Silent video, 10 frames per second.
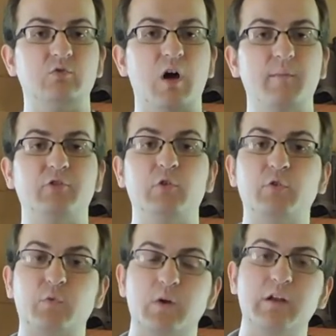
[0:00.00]
Thomas Hughes
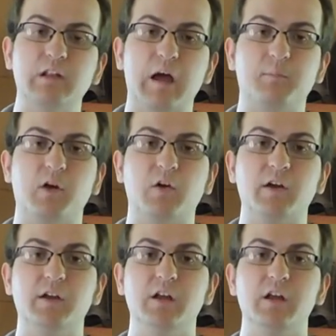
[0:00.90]
Free
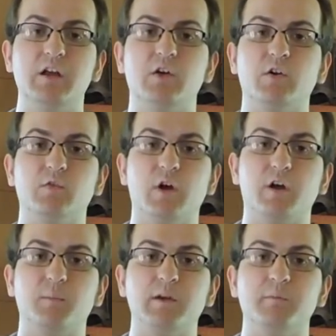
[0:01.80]
Library here in
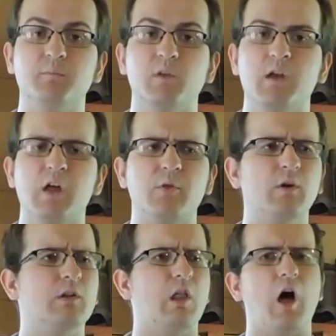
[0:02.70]
Rugby. There
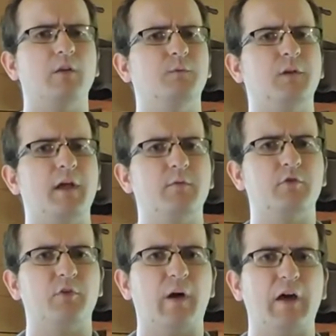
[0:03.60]
are a lot of flavors
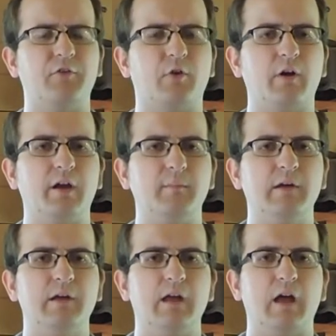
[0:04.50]
of ice cream,
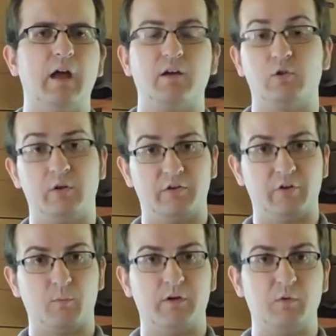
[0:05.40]
including
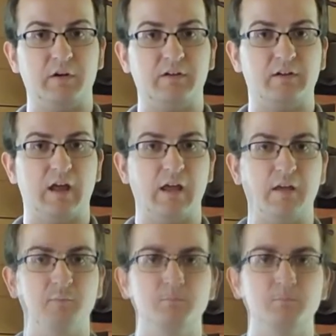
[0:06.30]
some we don't eat today.